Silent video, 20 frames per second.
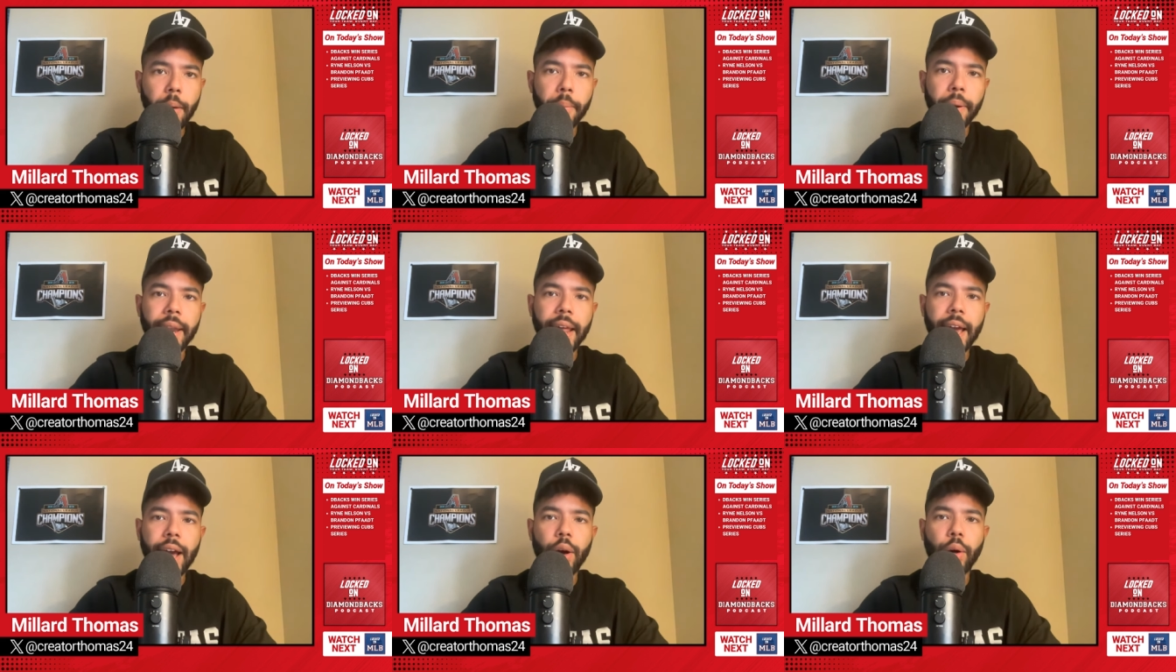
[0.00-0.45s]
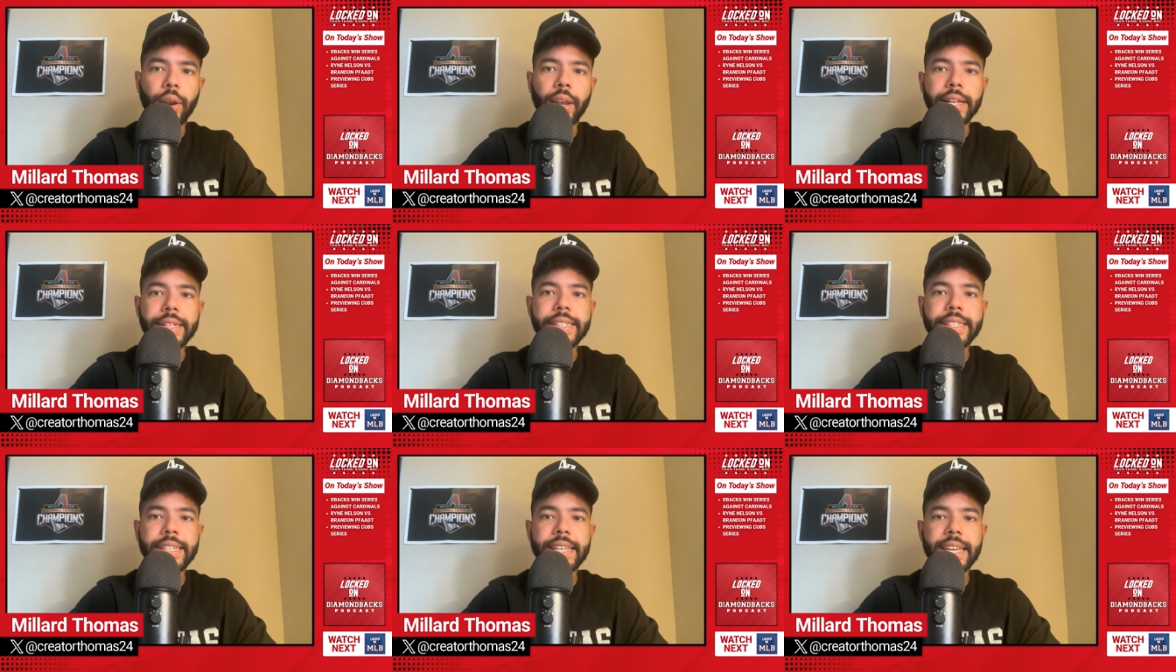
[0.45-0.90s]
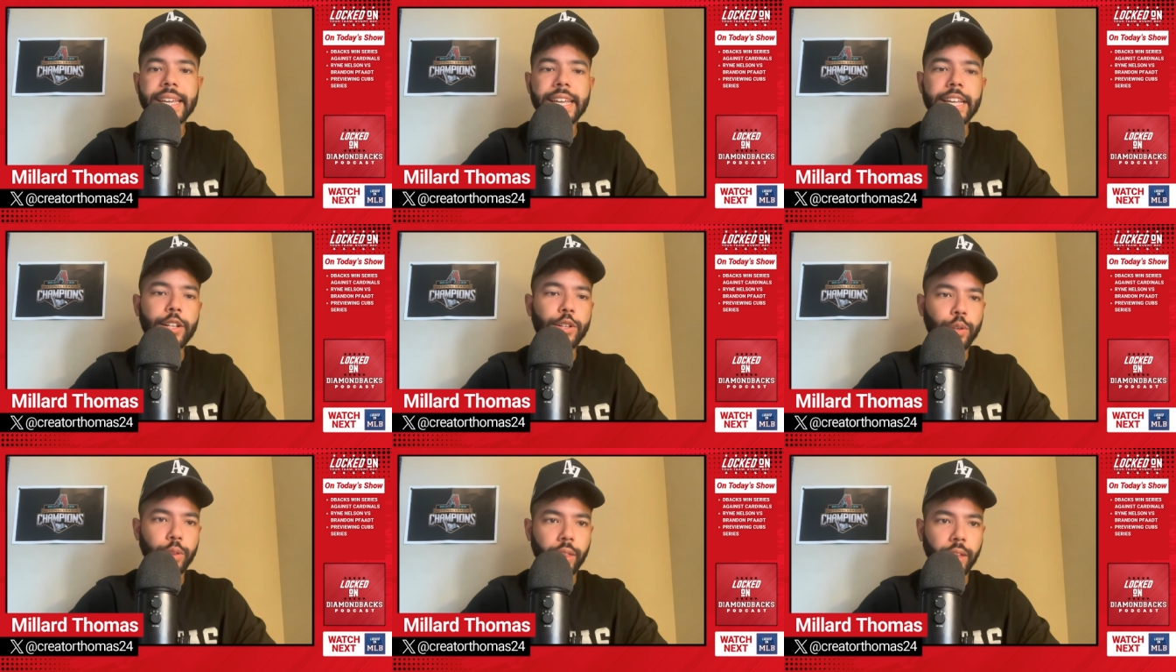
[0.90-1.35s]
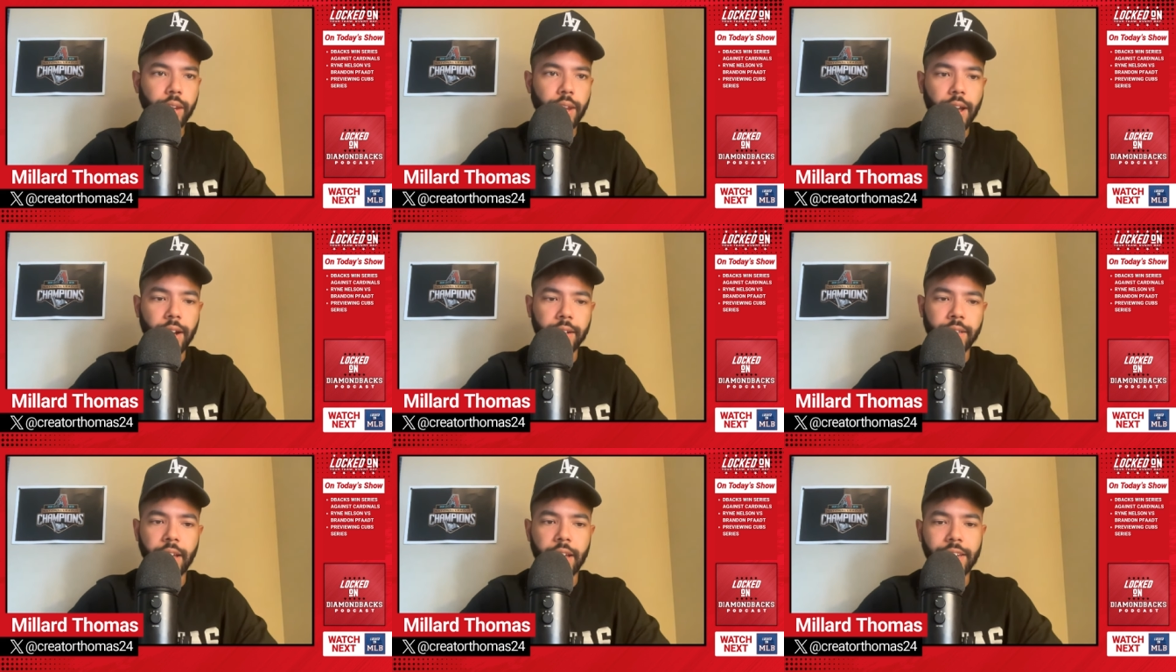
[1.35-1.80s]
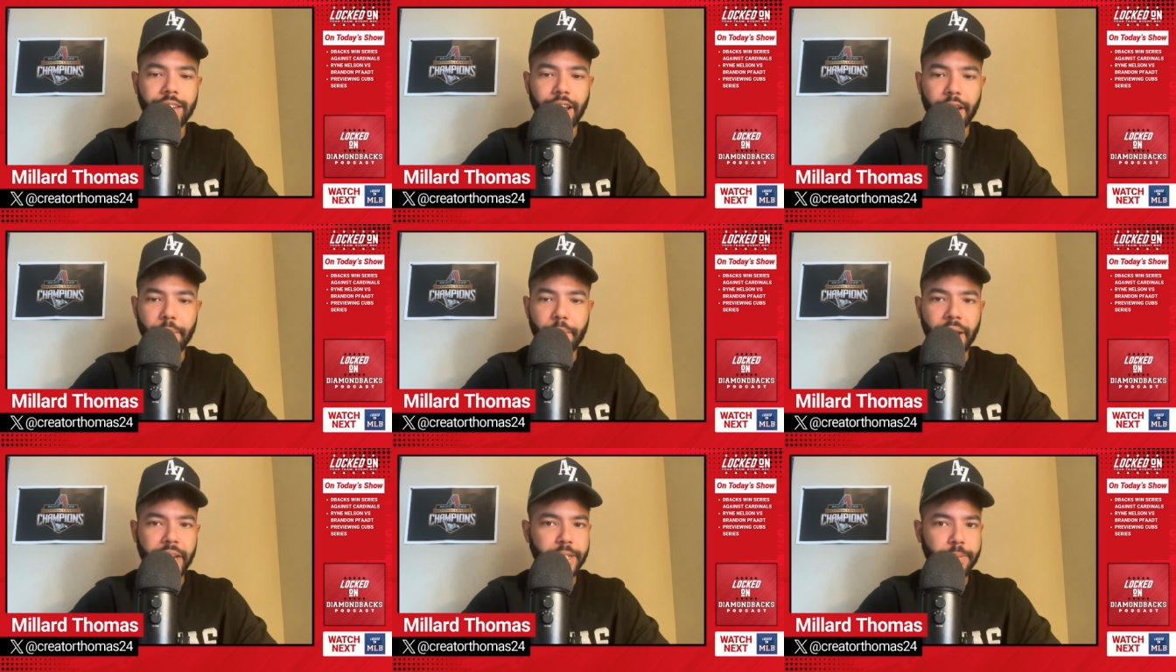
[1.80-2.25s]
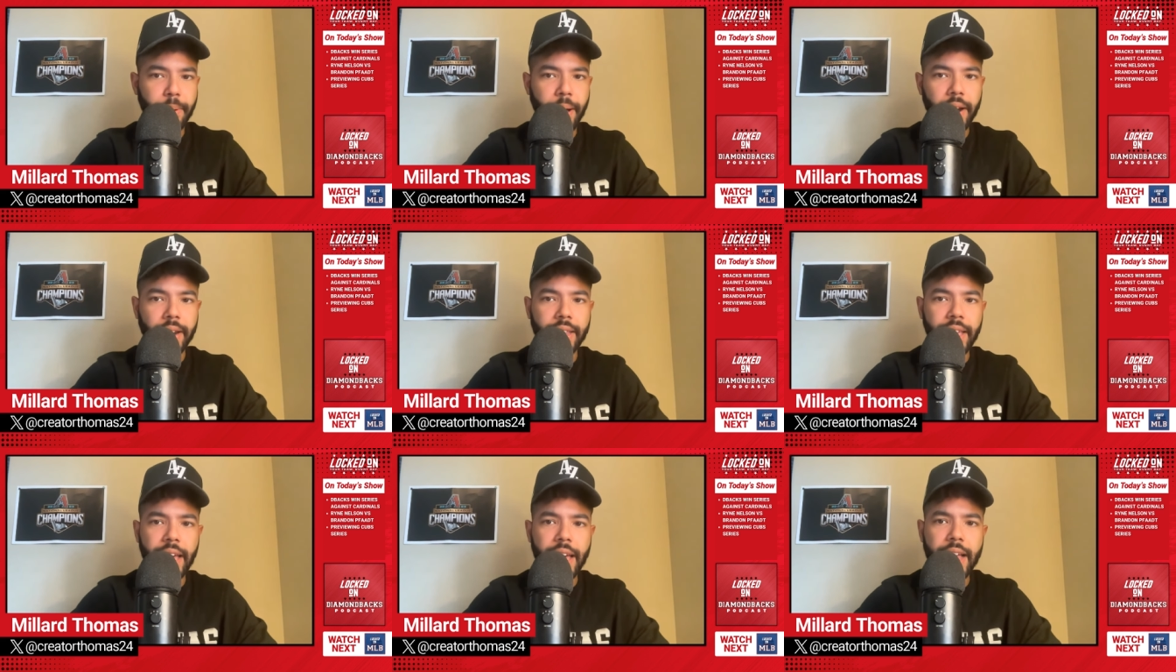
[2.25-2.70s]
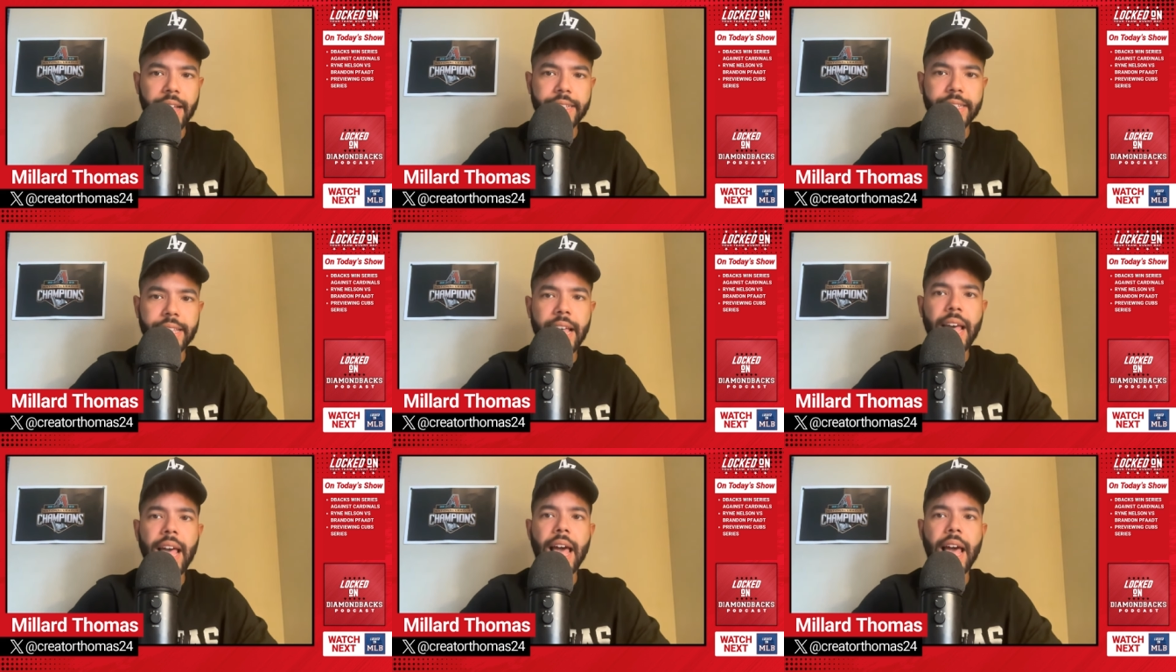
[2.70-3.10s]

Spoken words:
But now let's get into the Locked On Diamondbacks podcast